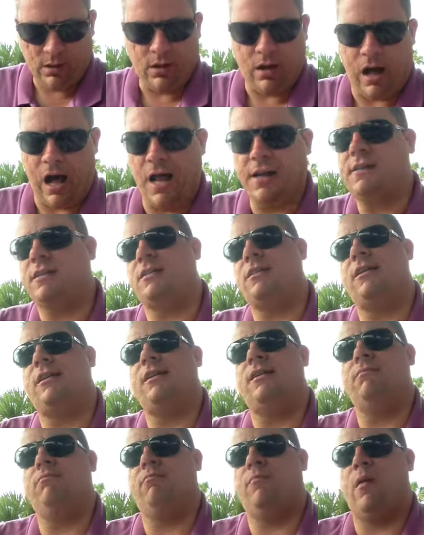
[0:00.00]

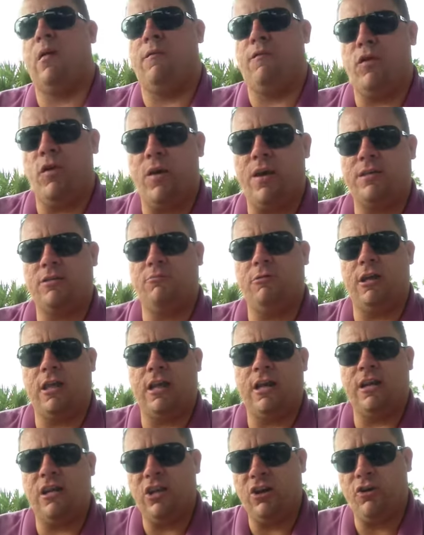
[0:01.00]
Honestly, if you asked me that
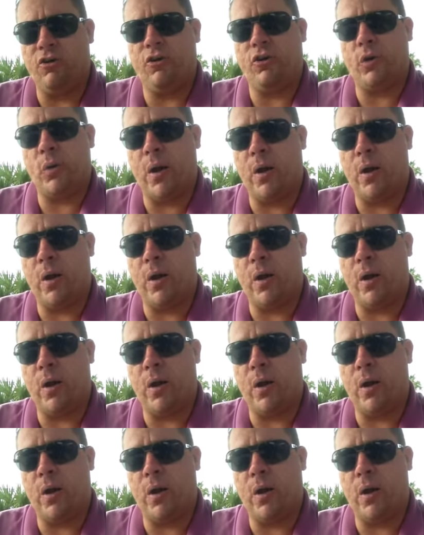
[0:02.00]
a year ago,